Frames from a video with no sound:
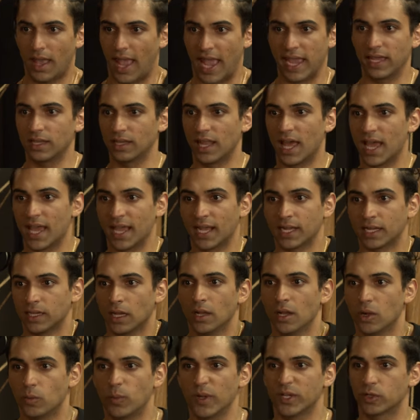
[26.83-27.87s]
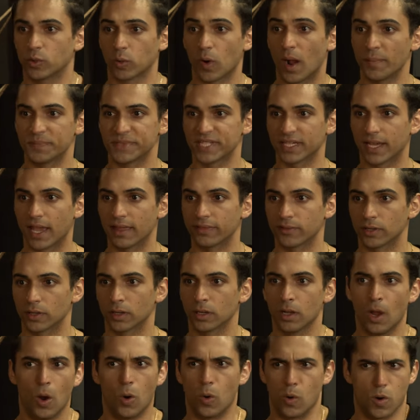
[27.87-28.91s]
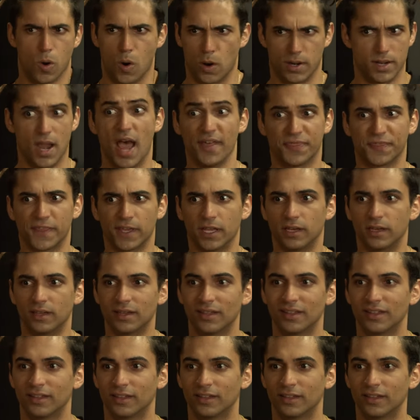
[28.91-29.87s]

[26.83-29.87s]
Ain't like we grew up together or nothing.